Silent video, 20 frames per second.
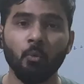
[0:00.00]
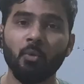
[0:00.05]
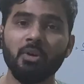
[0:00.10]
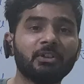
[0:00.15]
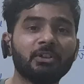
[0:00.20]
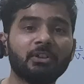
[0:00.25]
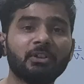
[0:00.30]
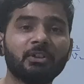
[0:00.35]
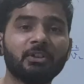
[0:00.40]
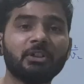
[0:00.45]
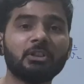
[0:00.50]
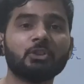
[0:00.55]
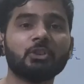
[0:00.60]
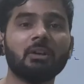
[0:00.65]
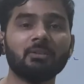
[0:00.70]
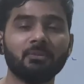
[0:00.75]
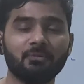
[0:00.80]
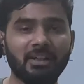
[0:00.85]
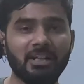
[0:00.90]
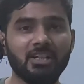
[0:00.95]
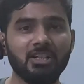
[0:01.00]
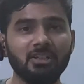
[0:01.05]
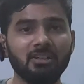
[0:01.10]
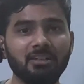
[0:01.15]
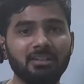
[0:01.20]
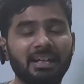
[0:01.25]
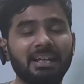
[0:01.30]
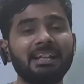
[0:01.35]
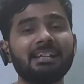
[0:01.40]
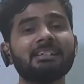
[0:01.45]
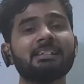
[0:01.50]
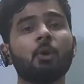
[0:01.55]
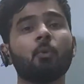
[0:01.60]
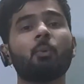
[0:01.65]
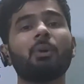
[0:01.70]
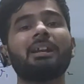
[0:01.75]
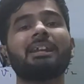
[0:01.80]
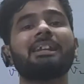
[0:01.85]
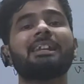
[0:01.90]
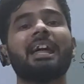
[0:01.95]
What is the first law of refraction? That is,
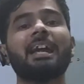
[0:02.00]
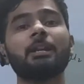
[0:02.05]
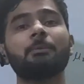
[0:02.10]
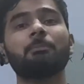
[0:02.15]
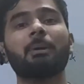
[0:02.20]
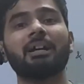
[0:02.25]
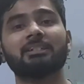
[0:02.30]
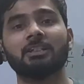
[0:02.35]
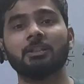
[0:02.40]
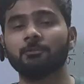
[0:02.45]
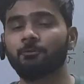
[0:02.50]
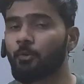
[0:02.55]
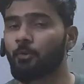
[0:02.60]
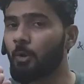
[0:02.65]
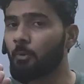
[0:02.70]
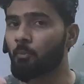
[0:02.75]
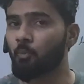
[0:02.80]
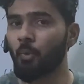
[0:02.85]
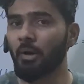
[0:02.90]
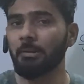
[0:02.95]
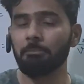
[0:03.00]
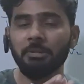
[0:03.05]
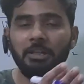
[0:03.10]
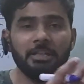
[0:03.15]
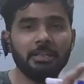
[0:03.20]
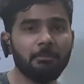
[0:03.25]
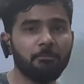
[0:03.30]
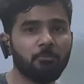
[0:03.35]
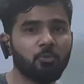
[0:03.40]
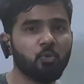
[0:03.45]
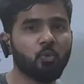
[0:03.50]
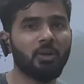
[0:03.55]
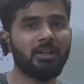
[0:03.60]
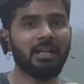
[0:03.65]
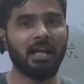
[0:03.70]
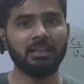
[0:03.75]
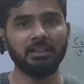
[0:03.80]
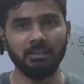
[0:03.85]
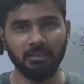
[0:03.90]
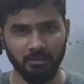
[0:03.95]
when light passes from one medium to
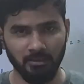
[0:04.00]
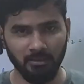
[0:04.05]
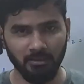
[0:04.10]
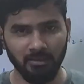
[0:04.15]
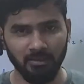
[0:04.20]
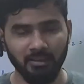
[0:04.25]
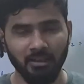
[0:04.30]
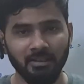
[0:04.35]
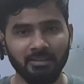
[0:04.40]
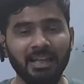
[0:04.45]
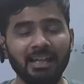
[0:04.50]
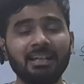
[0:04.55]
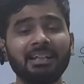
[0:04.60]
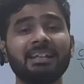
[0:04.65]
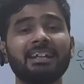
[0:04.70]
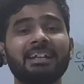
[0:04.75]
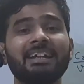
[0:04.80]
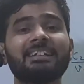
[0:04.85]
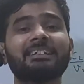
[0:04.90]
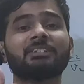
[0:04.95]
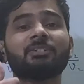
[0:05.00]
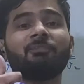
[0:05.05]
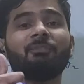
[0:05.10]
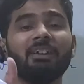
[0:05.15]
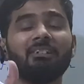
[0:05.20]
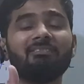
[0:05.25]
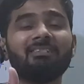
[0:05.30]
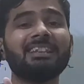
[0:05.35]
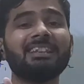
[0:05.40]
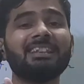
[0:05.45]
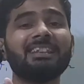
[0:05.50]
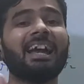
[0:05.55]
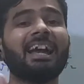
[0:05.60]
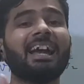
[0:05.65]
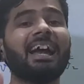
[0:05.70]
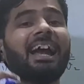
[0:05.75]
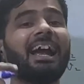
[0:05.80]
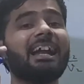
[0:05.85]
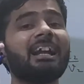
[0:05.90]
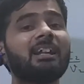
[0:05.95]
another, then its wavelength
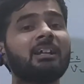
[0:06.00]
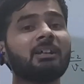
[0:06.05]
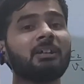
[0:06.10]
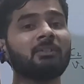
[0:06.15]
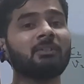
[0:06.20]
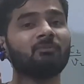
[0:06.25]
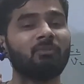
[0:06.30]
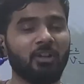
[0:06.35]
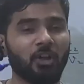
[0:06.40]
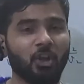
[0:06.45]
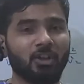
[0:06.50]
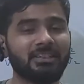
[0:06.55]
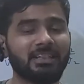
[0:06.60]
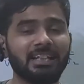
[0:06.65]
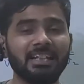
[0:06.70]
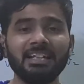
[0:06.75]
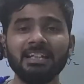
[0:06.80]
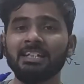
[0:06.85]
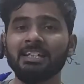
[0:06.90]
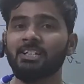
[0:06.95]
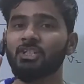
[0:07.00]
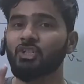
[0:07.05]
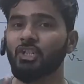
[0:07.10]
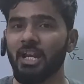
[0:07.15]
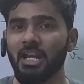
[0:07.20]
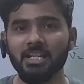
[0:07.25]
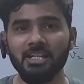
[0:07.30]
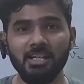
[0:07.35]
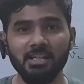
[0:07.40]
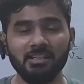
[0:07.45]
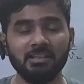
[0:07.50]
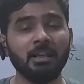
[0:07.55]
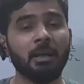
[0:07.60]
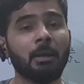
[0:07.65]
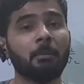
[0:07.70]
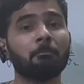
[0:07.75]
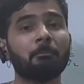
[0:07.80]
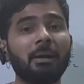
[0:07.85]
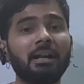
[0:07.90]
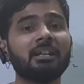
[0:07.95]
and velocity changes,
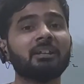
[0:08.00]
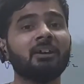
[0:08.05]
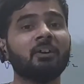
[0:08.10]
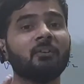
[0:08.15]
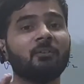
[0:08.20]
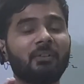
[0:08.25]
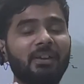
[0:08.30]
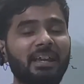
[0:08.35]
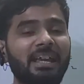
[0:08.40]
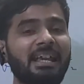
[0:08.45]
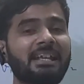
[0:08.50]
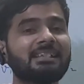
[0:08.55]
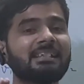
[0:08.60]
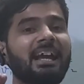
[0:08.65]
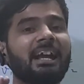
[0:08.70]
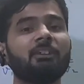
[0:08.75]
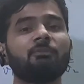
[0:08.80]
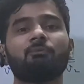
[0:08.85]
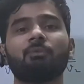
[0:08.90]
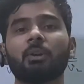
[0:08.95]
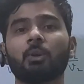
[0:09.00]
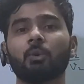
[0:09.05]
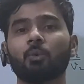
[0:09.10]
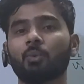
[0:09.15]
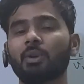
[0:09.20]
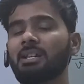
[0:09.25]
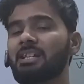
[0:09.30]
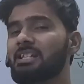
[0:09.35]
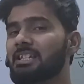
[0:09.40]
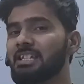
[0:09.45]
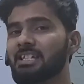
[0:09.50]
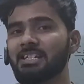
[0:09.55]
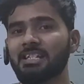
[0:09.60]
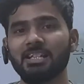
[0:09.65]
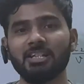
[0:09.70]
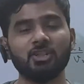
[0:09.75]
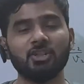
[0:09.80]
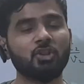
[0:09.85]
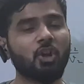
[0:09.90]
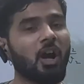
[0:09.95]
but phase and frequency
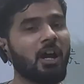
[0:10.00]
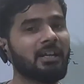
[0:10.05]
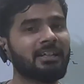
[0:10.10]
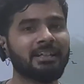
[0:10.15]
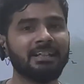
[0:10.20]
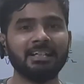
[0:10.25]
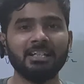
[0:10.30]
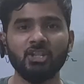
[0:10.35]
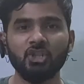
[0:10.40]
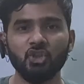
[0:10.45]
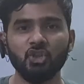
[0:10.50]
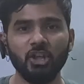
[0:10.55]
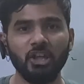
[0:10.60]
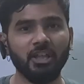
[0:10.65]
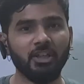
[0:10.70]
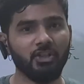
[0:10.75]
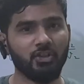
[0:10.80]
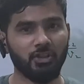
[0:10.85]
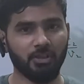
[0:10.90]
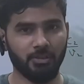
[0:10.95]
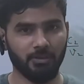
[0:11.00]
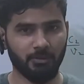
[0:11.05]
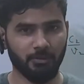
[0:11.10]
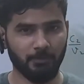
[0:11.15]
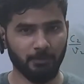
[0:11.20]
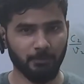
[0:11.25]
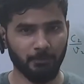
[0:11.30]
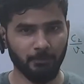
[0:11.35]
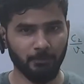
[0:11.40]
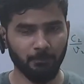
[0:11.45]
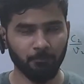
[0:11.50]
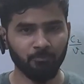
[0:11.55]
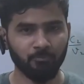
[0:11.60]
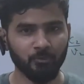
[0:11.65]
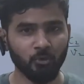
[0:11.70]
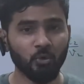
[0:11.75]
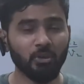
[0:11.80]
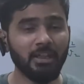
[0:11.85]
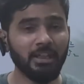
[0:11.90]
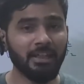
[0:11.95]
does not change.
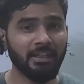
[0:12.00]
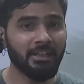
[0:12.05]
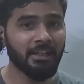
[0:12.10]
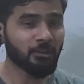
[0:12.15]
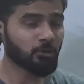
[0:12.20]
Okay,